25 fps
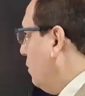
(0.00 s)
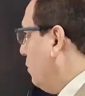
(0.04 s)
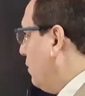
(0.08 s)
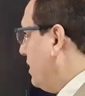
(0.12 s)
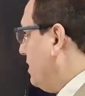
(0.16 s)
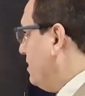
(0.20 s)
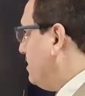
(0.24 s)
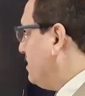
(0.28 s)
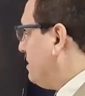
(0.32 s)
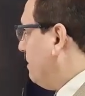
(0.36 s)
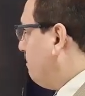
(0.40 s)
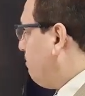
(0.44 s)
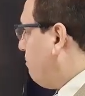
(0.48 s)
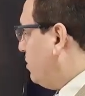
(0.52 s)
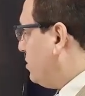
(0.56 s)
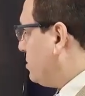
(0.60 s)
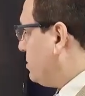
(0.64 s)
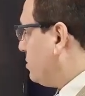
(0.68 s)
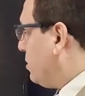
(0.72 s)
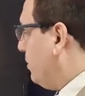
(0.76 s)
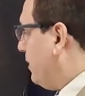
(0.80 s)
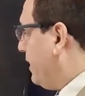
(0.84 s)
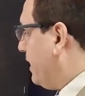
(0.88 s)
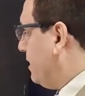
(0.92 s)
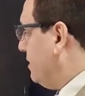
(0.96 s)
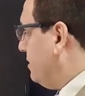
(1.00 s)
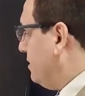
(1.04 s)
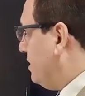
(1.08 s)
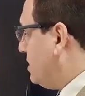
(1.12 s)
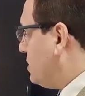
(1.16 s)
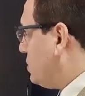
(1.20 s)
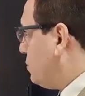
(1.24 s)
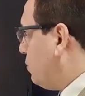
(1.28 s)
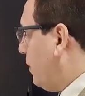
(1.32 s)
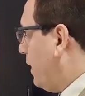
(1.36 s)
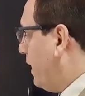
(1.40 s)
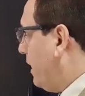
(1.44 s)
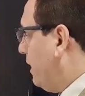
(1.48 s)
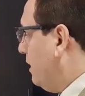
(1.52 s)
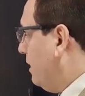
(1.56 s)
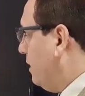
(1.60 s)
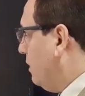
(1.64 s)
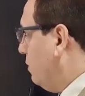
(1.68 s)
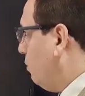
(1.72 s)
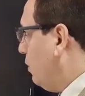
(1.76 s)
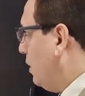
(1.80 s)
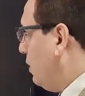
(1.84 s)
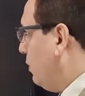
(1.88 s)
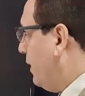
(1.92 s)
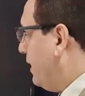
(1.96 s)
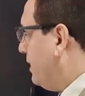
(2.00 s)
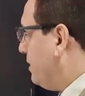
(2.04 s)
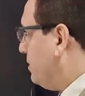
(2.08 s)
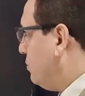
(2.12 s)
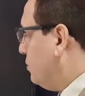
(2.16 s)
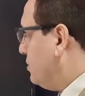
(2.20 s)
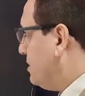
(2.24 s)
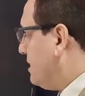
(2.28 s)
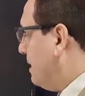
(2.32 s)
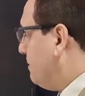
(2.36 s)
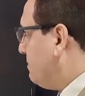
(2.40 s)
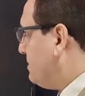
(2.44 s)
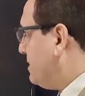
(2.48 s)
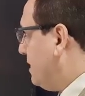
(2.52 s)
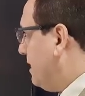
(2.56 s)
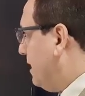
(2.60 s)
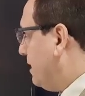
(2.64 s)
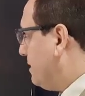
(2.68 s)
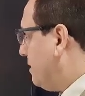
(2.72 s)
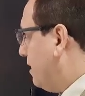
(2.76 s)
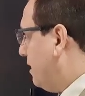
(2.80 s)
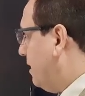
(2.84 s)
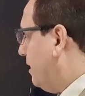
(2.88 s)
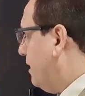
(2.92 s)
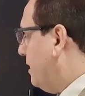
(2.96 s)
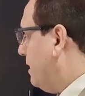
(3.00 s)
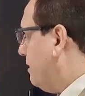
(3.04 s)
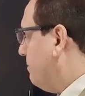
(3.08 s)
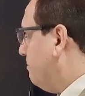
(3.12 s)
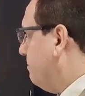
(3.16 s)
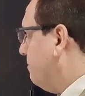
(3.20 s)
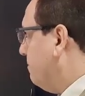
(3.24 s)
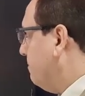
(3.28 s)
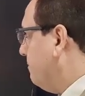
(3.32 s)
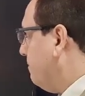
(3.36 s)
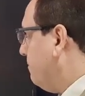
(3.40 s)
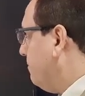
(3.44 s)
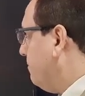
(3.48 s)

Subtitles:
when it's supposed going in this way, we went to the ipsilateral limb.